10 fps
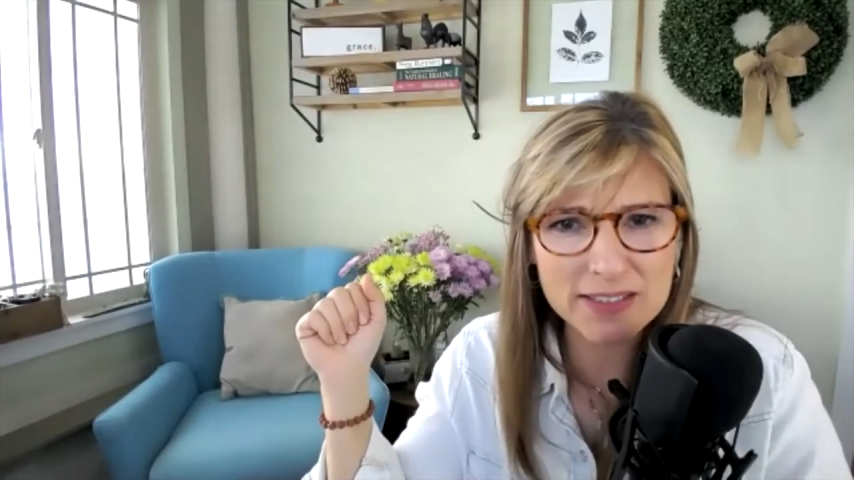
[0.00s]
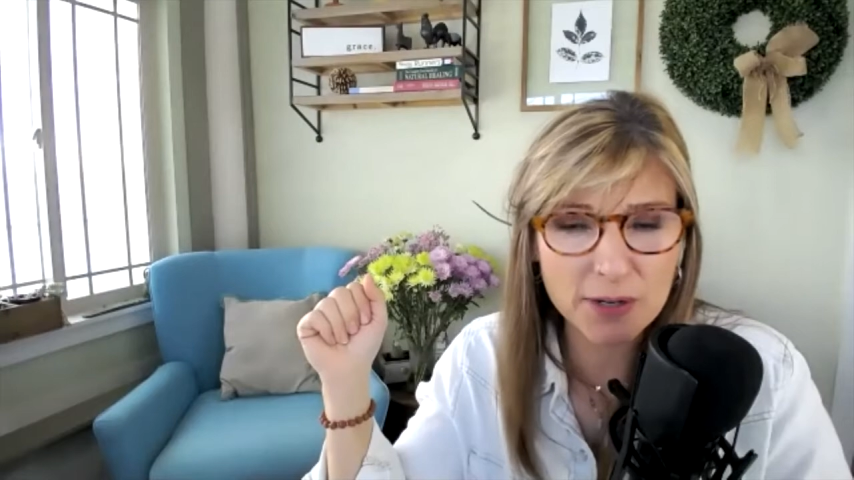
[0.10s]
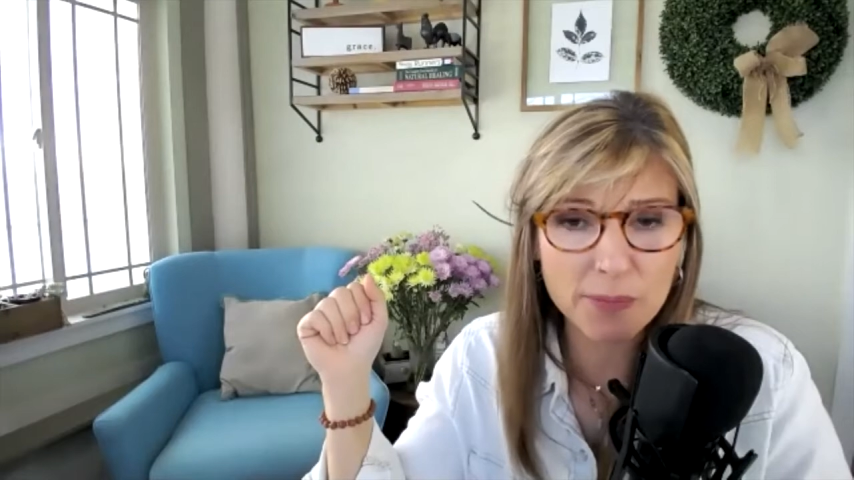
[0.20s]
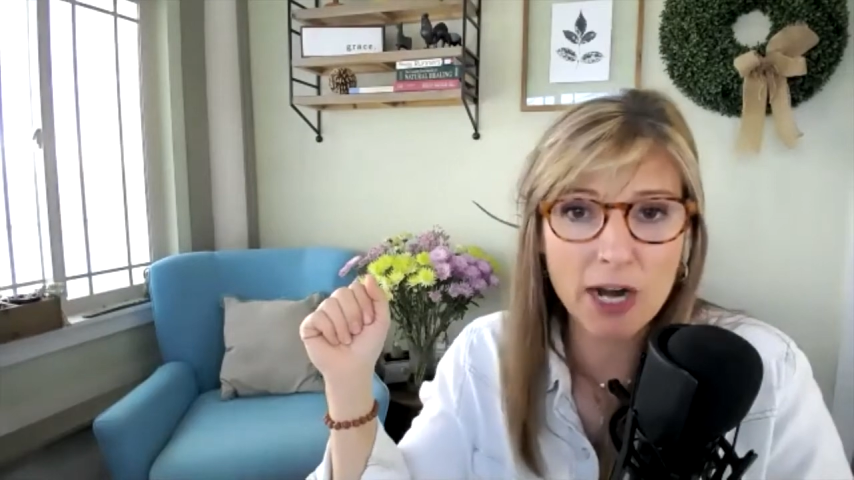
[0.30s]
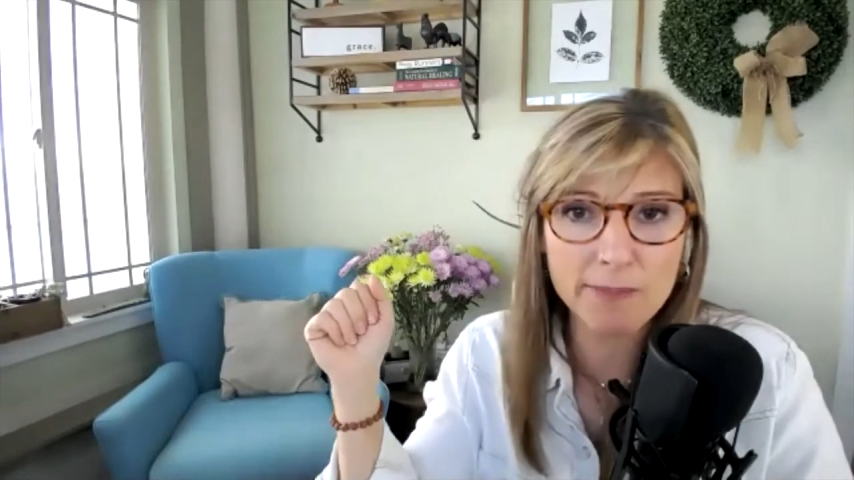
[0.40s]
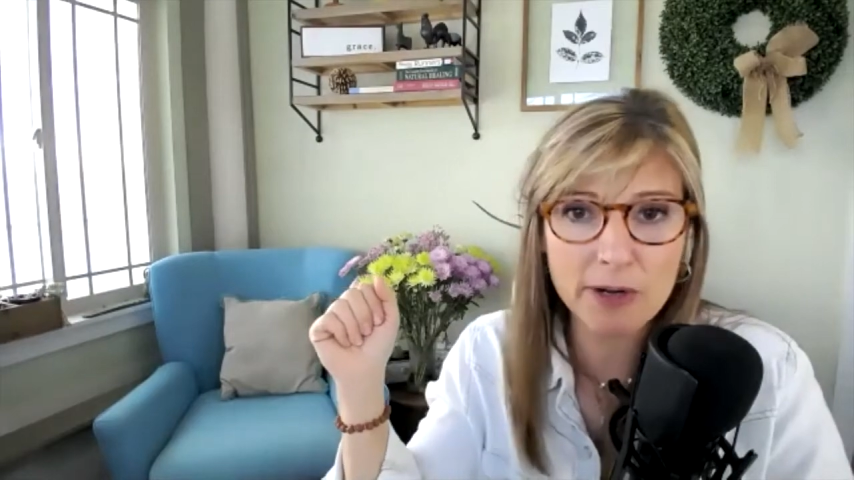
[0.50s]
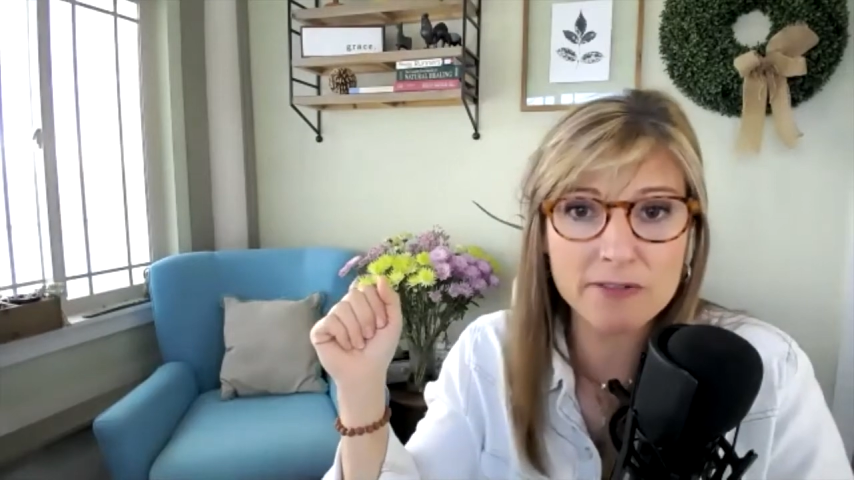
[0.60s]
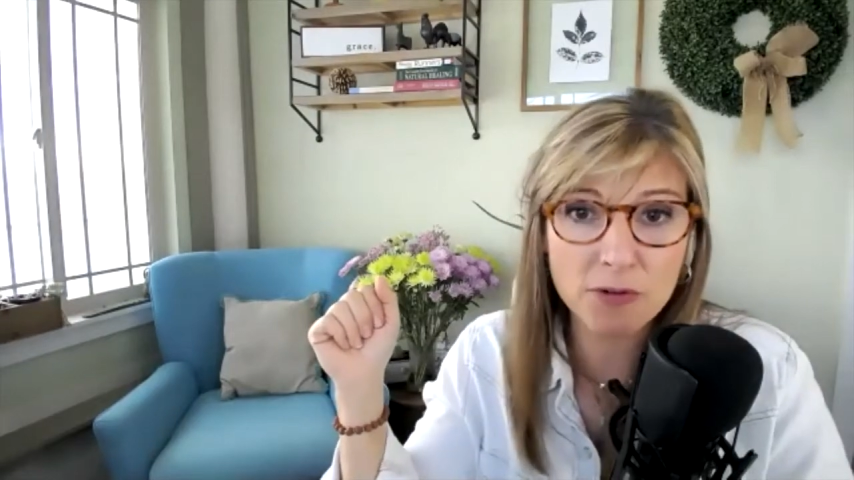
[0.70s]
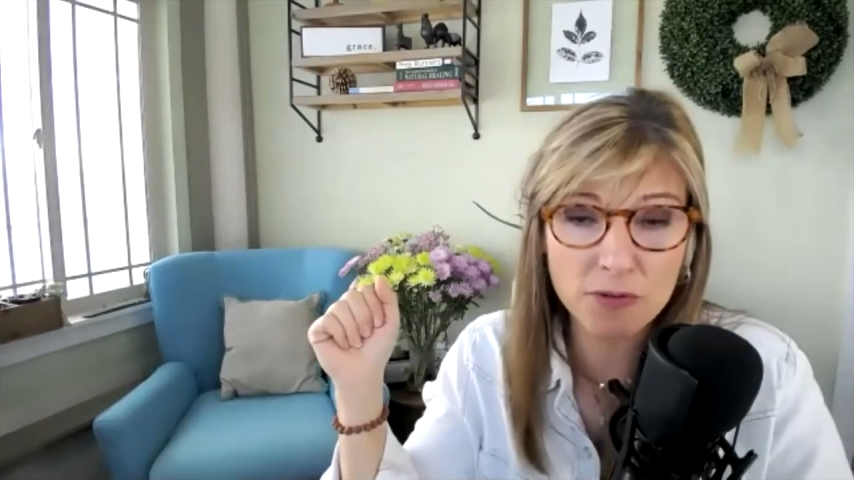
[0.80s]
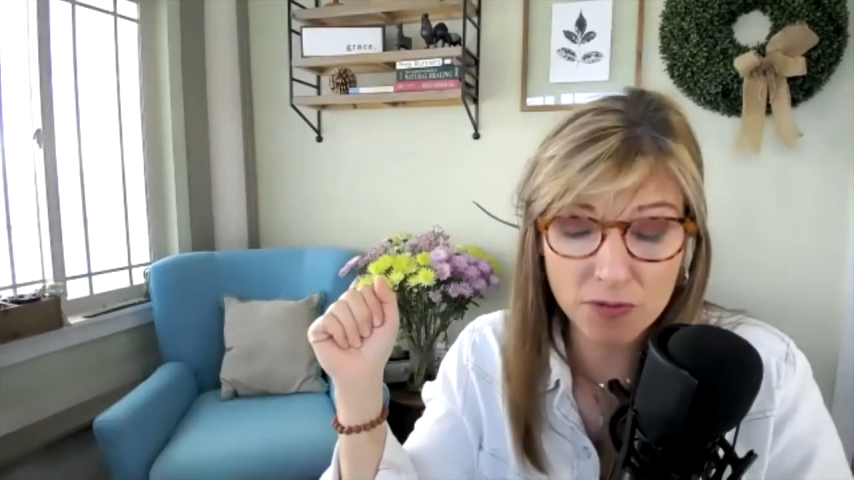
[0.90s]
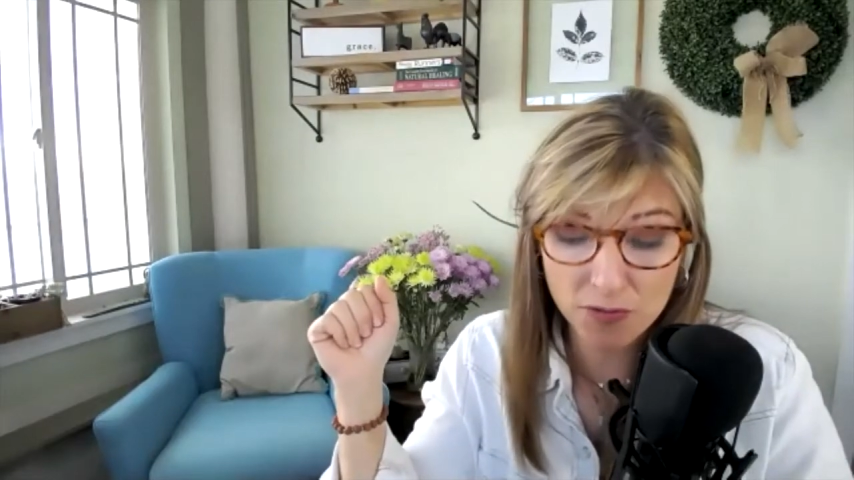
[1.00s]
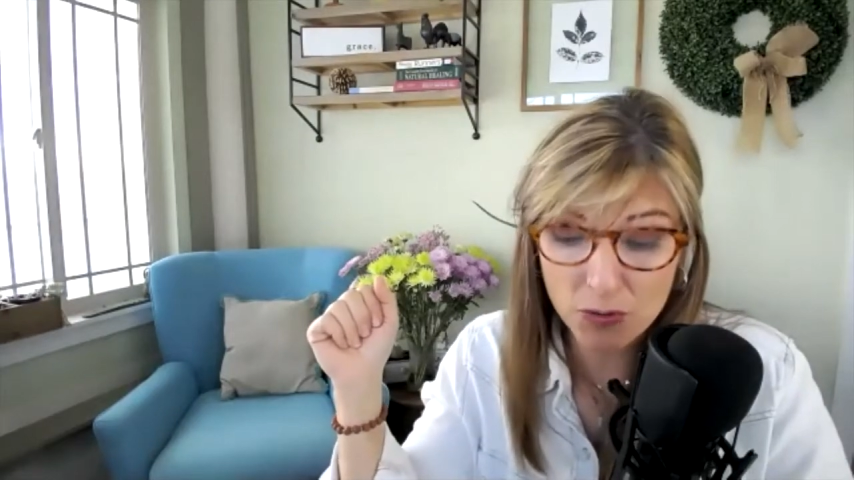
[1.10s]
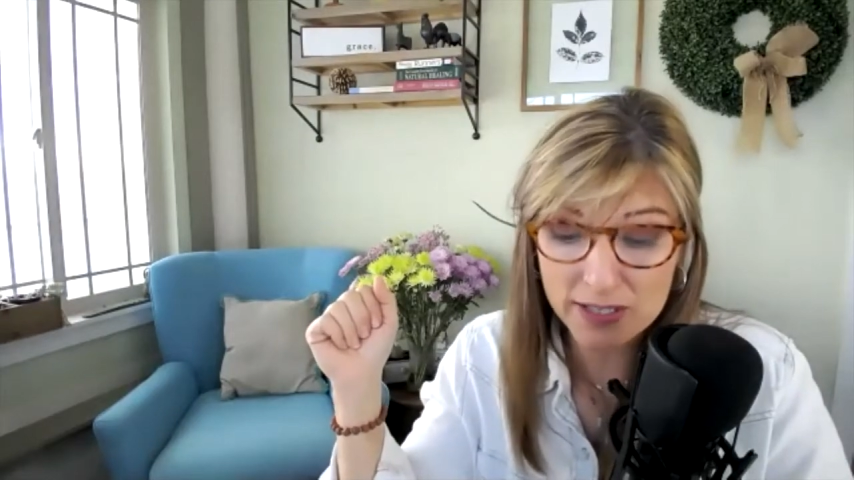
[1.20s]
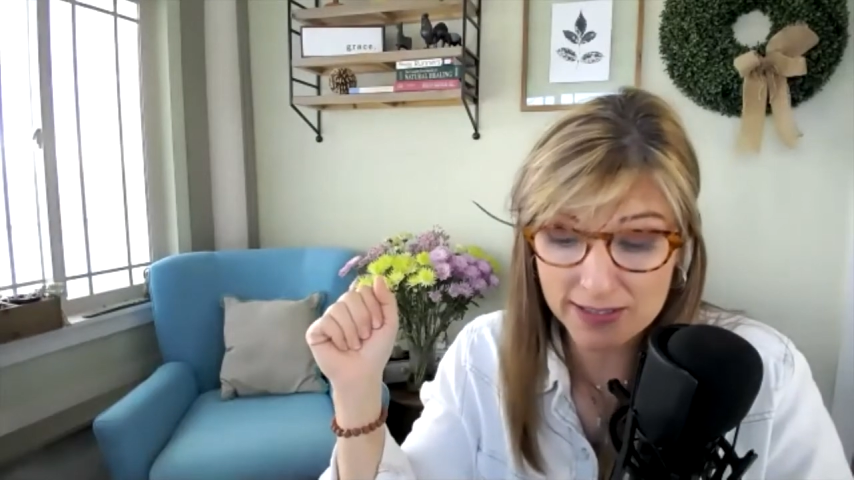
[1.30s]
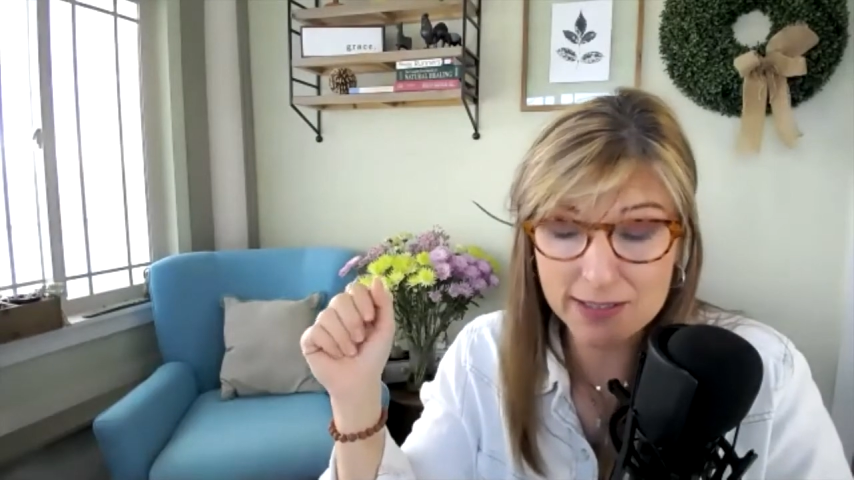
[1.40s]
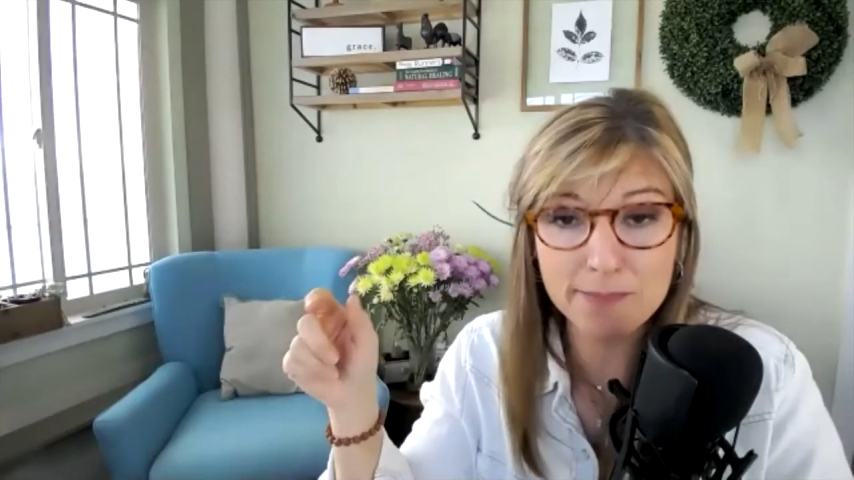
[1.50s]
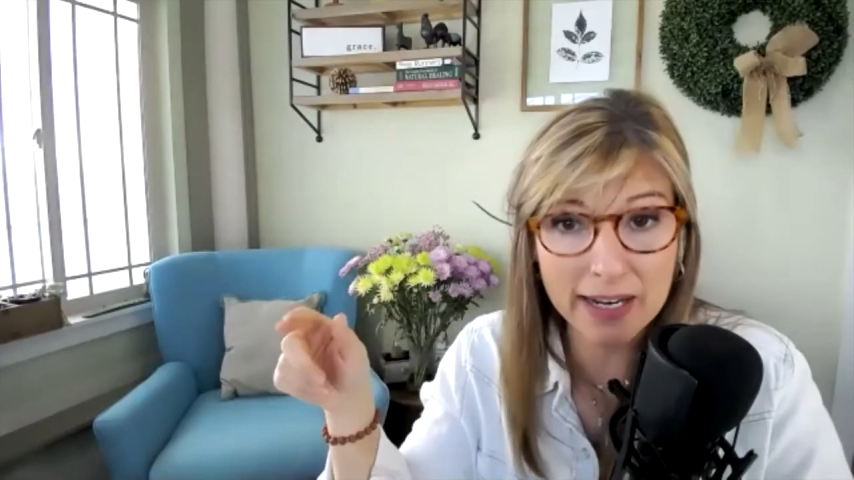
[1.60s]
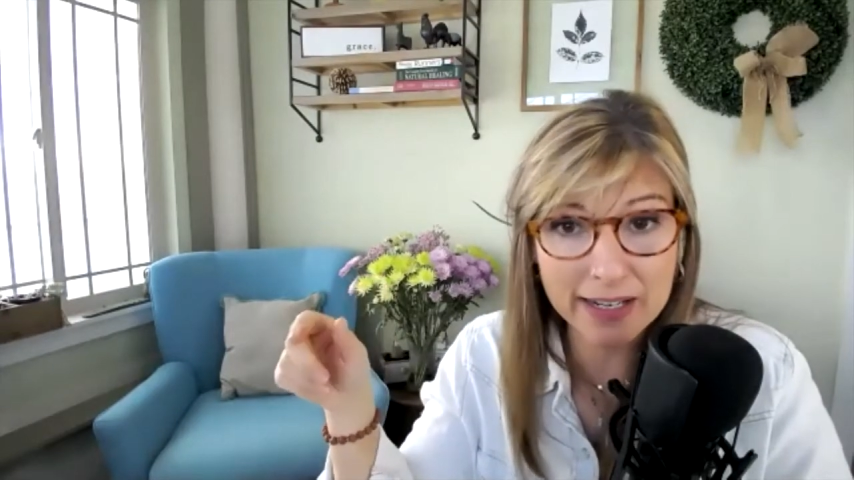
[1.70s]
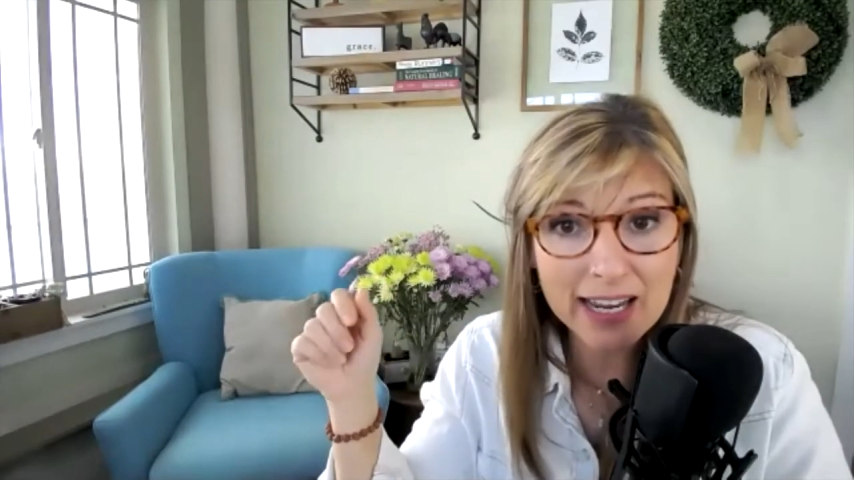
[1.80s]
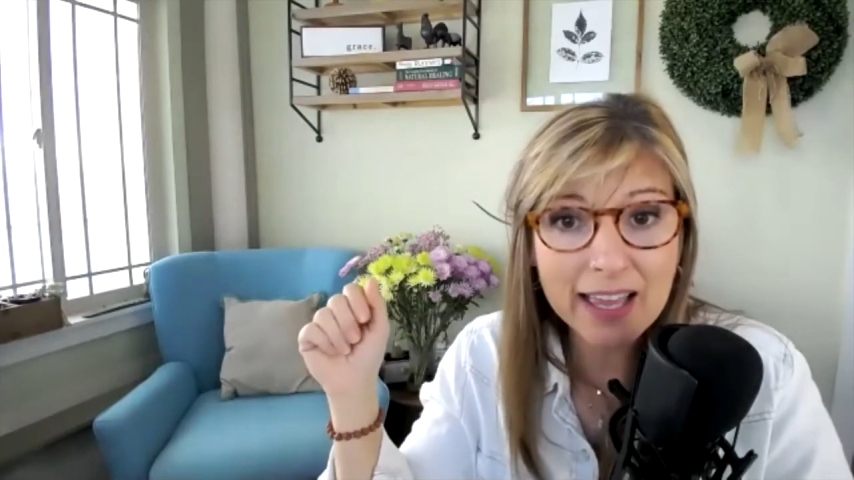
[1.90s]
Their primary focus is
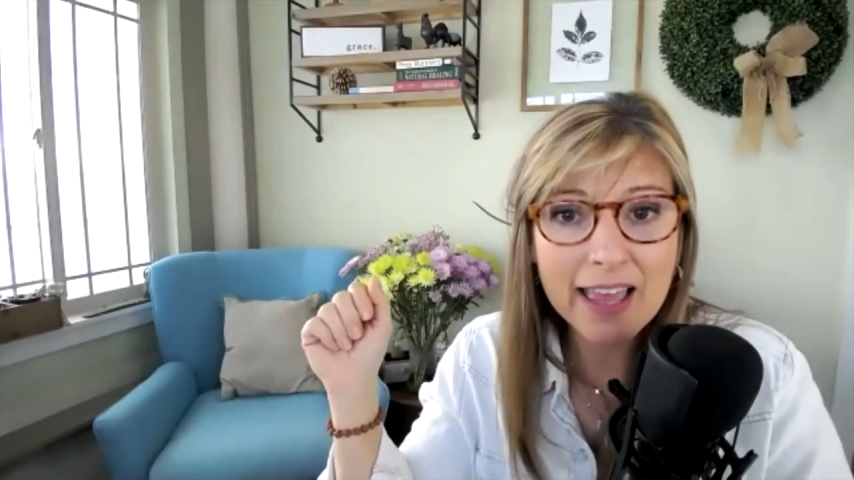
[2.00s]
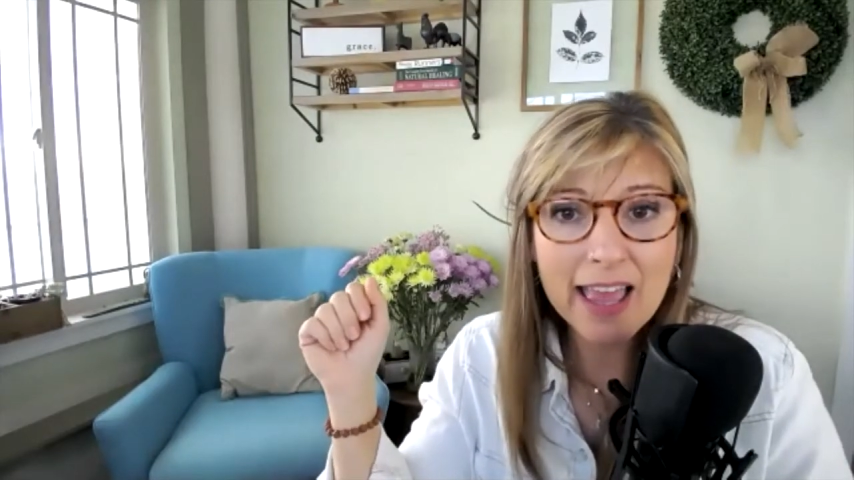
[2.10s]
money